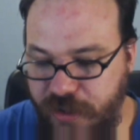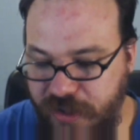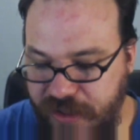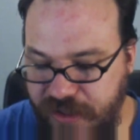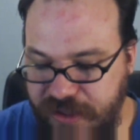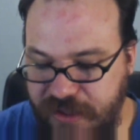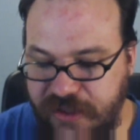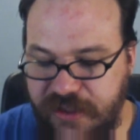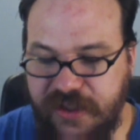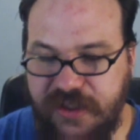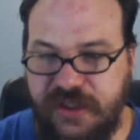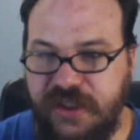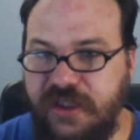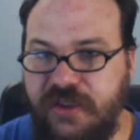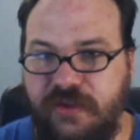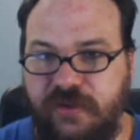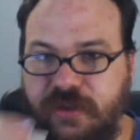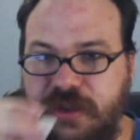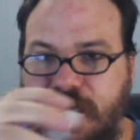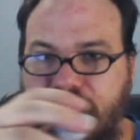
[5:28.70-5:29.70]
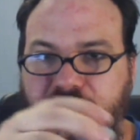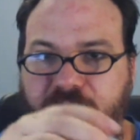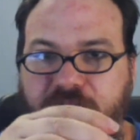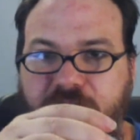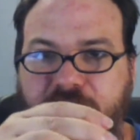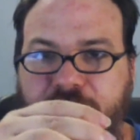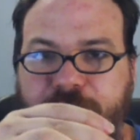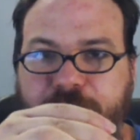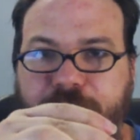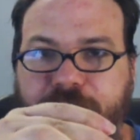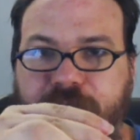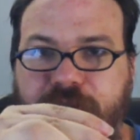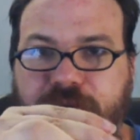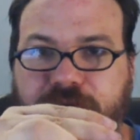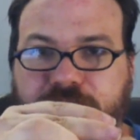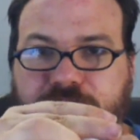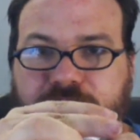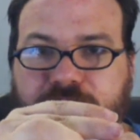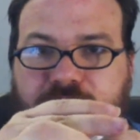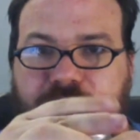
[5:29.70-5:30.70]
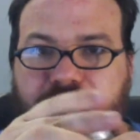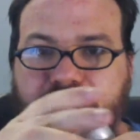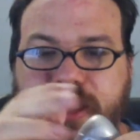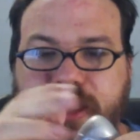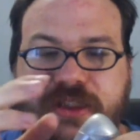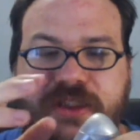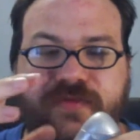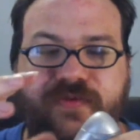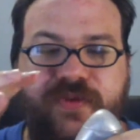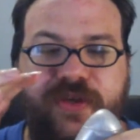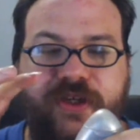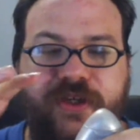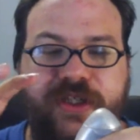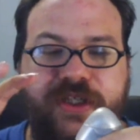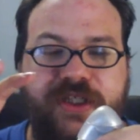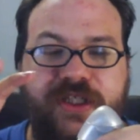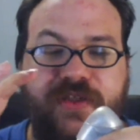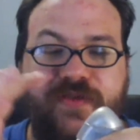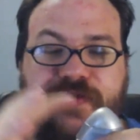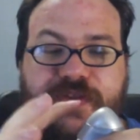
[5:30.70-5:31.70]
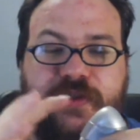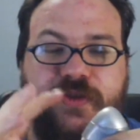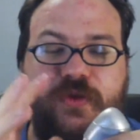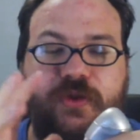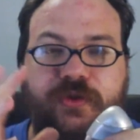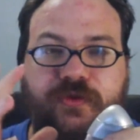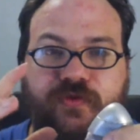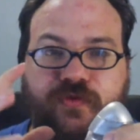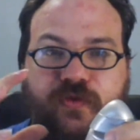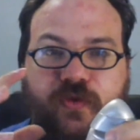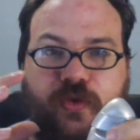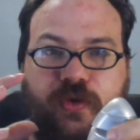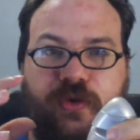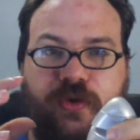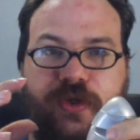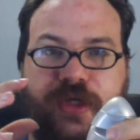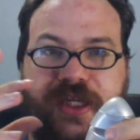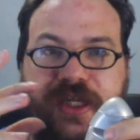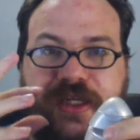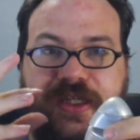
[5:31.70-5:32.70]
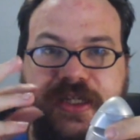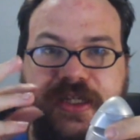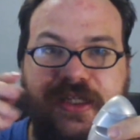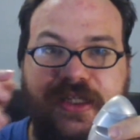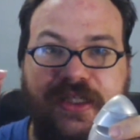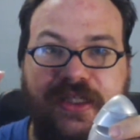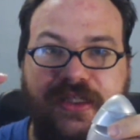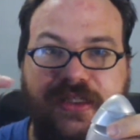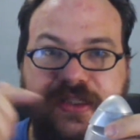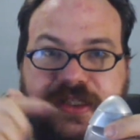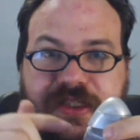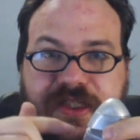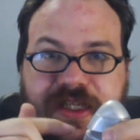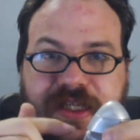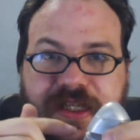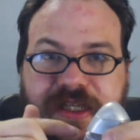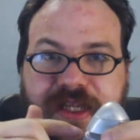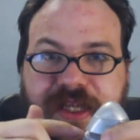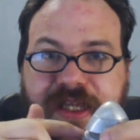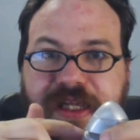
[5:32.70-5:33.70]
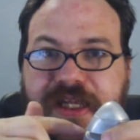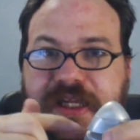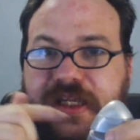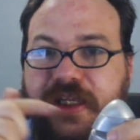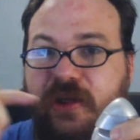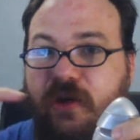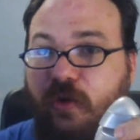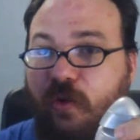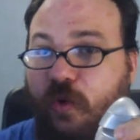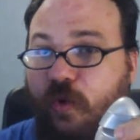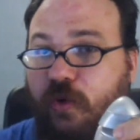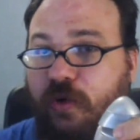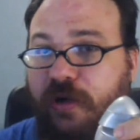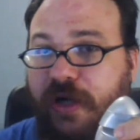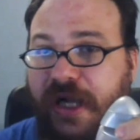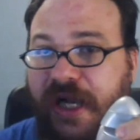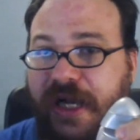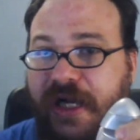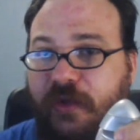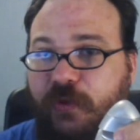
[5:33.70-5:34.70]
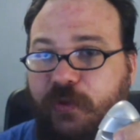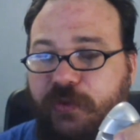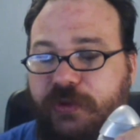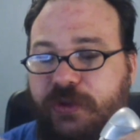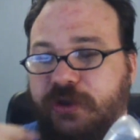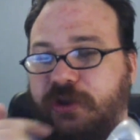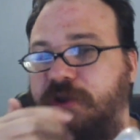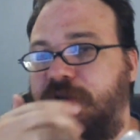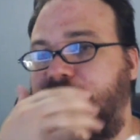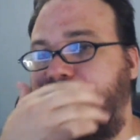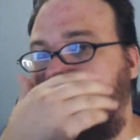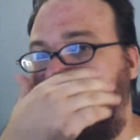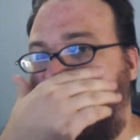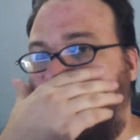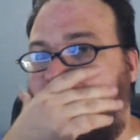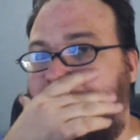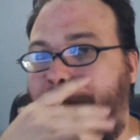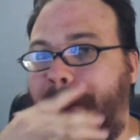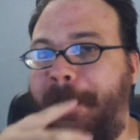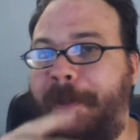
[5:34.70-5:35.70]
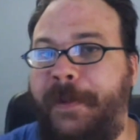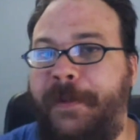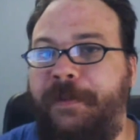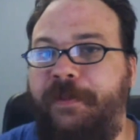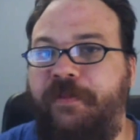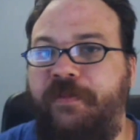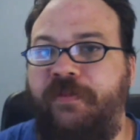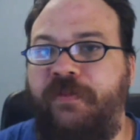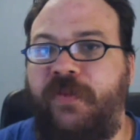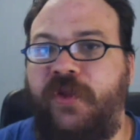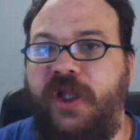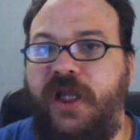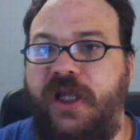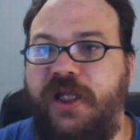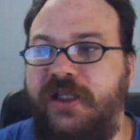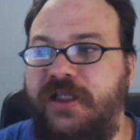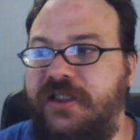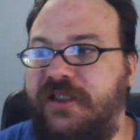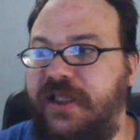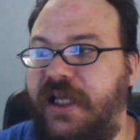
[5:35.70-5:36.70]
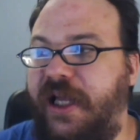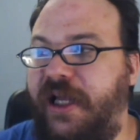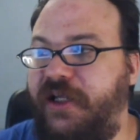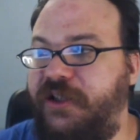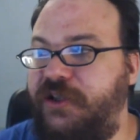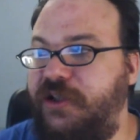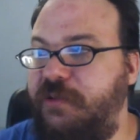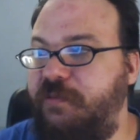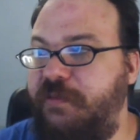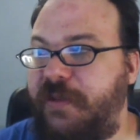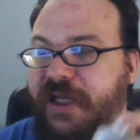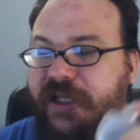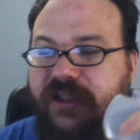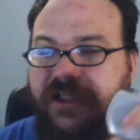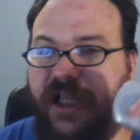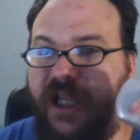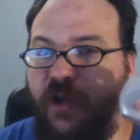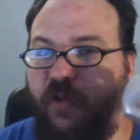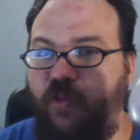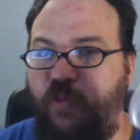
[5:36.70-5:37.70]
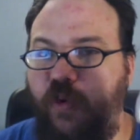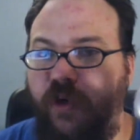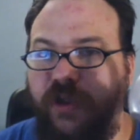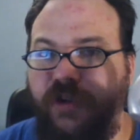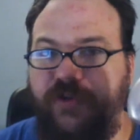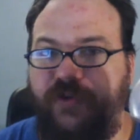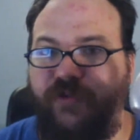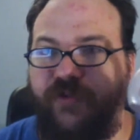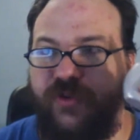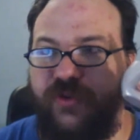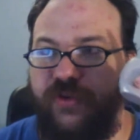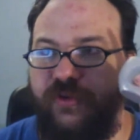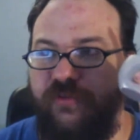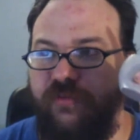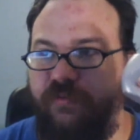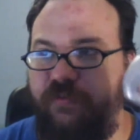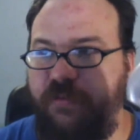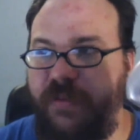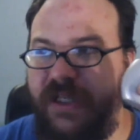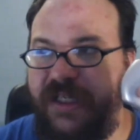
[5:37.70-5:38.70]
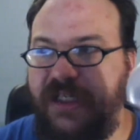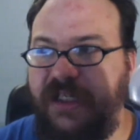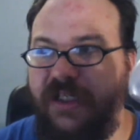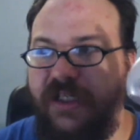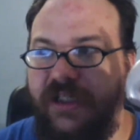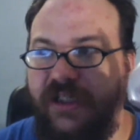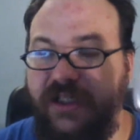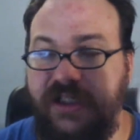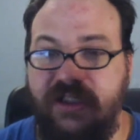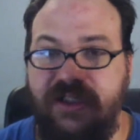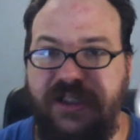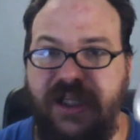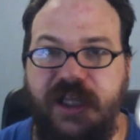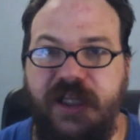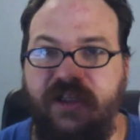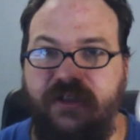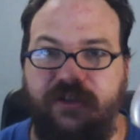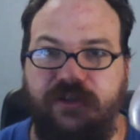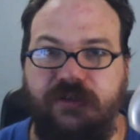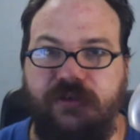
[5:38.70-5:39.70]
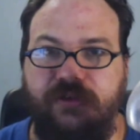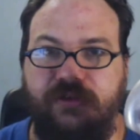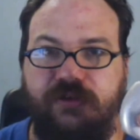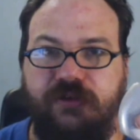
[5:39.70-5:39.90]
When this is sealed up, it's very difficult for anything to get in or out. And this actually makes a wonderful mini container.